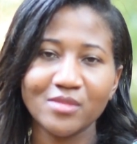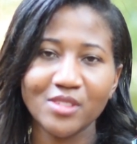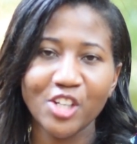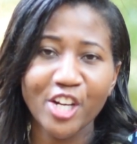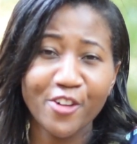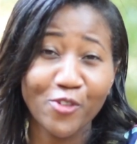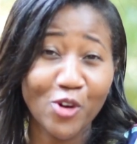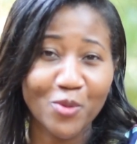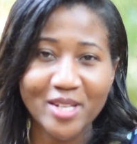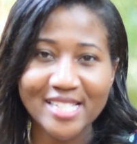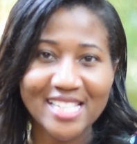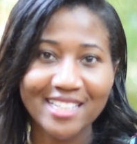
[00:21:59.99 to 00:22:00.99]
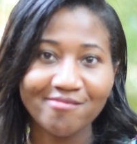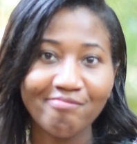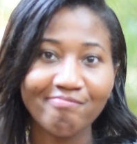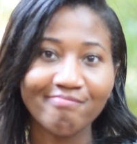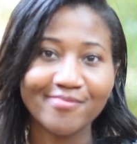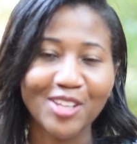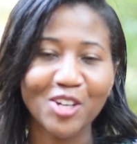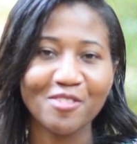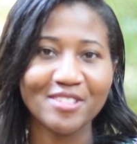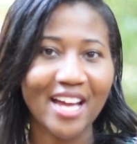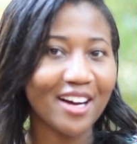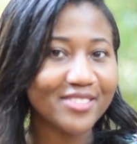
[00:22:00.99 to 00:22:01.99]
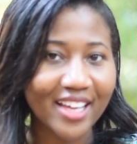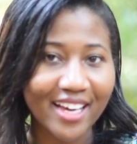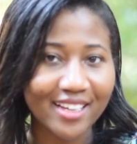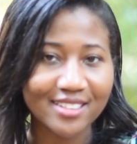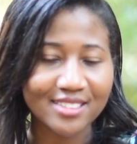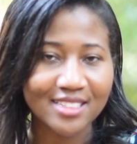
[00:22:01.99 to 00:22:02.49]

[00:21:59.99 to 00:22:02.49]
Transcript: You're here for a reason. Don't ever doubt that.